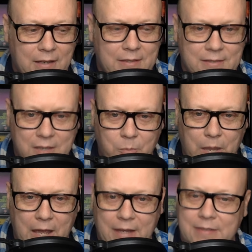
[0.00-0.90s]

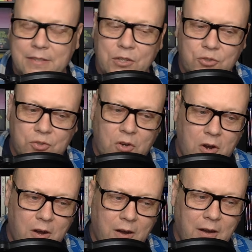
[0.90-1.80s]
Sinbad, his teacher's
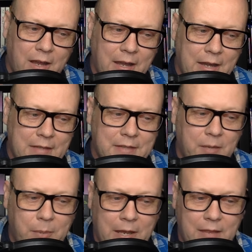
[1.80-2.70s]
car, and then he's got
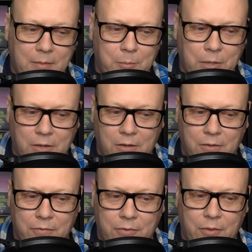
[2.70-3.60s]
to pay the
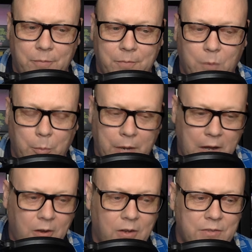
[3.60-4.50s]
bill for the
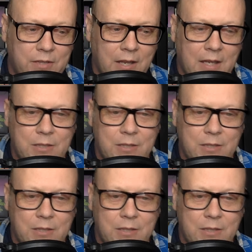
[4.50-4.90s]
repairs,